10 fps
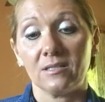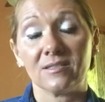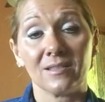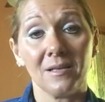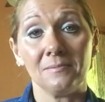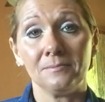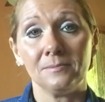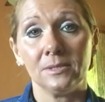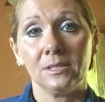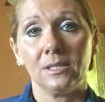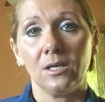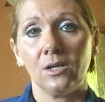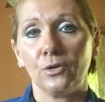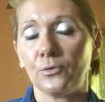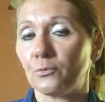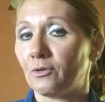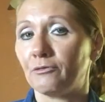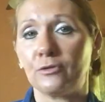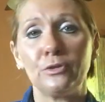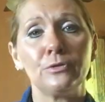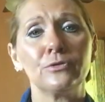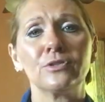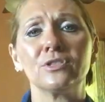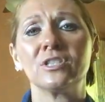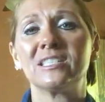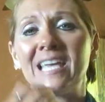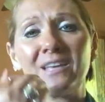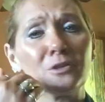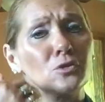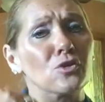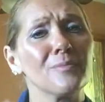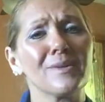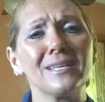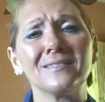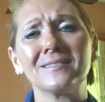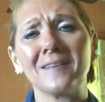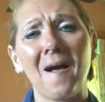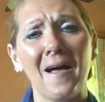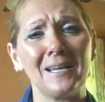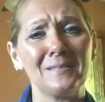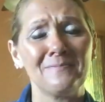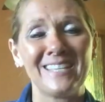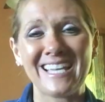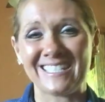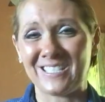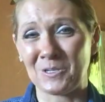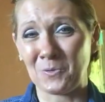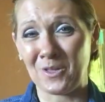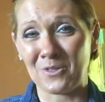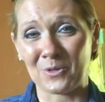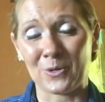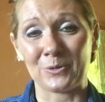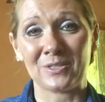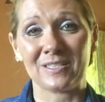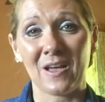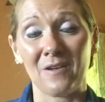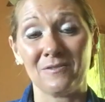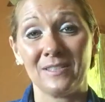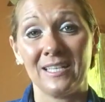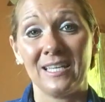Some refuse to take the trip inside and deal with their own stuff.